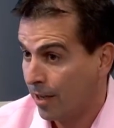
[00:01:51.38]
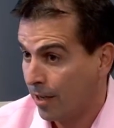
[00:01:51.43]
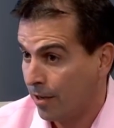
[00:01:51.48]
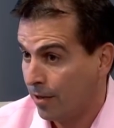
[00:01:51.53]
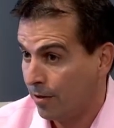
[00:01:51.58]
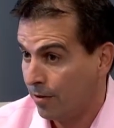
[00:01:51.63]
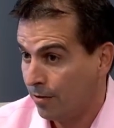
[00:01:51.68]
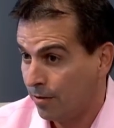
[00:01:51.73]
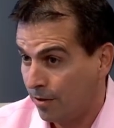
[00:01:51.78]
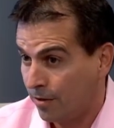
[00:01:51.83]

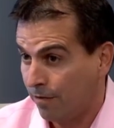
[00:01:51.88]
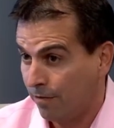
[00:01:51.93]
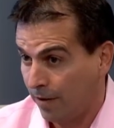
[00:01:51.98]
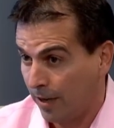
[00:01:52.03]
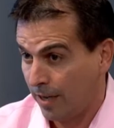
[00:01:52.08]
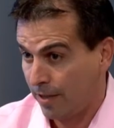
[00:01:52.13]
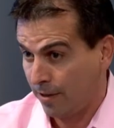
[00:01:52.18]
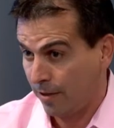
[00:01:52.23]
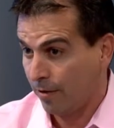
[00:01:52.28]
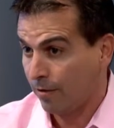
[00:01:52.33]
used to
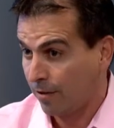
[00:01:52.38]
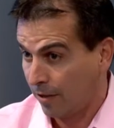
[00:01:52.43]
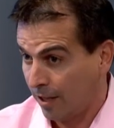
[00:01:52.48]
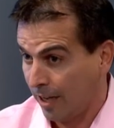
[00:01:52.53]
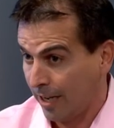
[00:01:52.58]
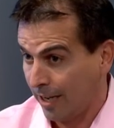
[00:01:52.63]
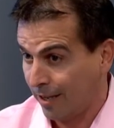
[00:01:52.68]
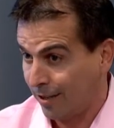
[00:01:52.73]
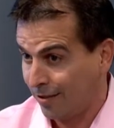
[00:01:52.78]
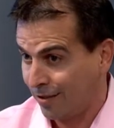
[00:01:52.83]
find their
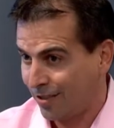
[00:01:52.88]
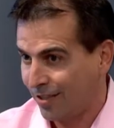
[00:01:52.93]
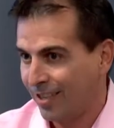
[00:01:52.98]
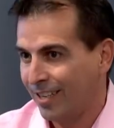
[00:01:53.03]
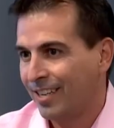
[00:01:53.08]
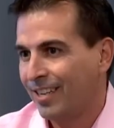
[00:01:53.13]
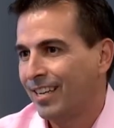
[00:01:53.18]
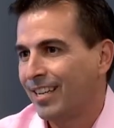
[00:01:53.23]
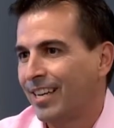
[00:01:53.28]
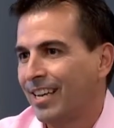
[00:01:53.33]
clients.
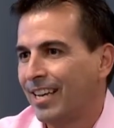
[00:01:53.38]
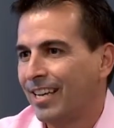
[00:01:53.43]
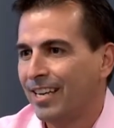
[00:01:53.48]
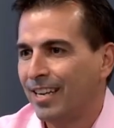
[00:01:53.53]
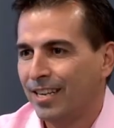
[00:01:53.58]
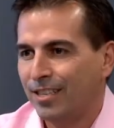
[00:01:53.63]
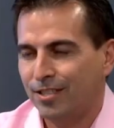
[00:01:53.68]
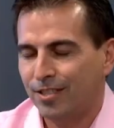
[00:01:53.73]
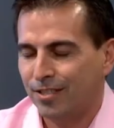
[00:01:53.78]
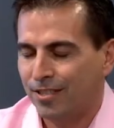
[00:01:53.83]
And
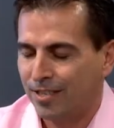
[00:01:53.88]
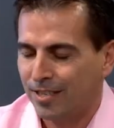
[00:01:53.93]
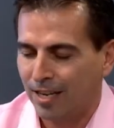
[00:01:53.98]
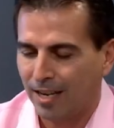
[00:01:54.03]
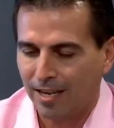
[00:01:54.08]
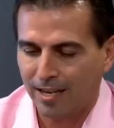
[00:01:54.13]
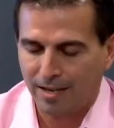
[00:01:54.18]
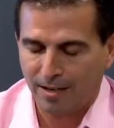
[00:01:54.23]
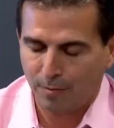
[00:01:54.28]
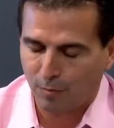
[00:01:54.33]
I
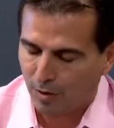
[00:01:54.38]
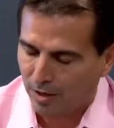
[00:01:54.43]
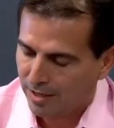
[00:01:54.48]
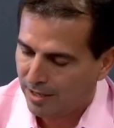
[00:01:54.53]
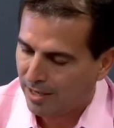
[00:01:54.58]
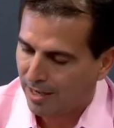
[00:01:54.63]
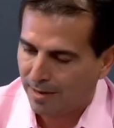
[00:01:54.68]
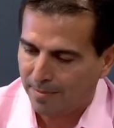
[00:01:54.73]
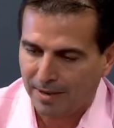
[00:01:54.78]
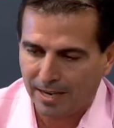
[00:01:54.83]
at one
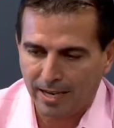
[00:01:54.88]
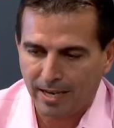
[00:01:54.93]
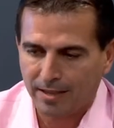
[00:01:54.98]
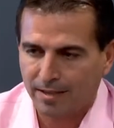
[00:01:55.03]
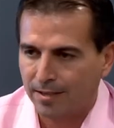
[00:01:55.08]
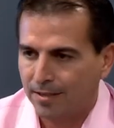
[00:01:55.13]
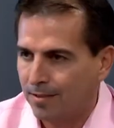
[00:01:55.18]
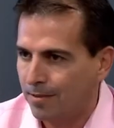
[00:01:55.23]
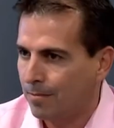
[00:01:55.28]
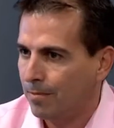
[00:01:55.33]
time I had
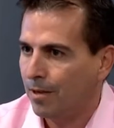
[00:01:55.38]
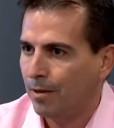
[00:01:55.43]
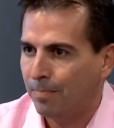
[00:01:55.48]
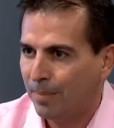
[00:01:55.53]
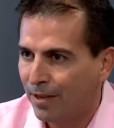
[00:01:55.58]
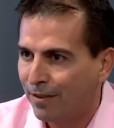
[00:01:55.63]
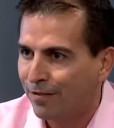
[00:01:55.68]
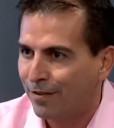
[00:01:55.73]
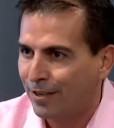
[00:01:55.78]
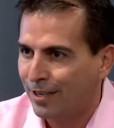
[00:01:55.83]
this
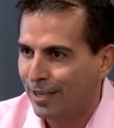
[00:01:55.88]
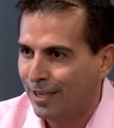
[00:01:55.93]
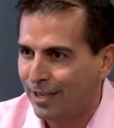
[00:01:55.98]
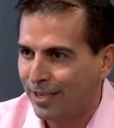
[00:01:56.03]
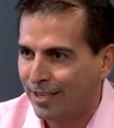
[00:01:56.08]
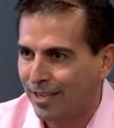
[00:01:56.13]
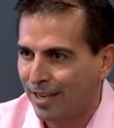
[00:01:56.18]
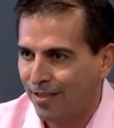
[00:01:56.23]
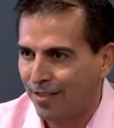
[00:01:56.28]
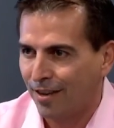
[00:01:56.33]

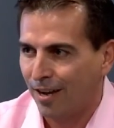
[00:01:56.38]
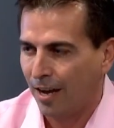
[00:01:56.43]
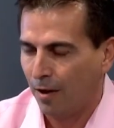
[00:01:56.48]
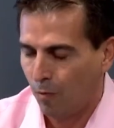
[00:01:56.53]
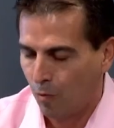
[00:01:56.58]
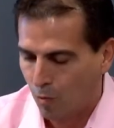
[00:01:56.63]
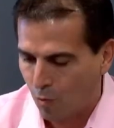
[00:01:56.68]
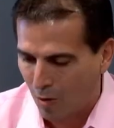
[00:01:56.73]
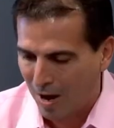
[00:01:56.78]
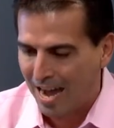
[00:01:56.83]
epiphany, and I
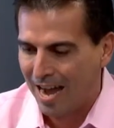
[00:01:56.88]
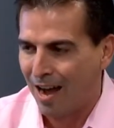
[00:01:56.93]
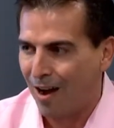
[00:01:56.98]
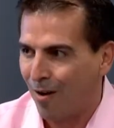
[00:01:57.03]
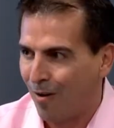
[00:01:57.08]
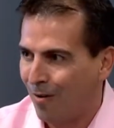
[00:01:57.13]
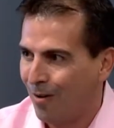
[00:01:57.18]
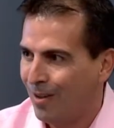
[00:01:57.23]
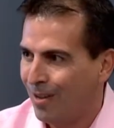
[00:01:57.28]
thought, "Wow,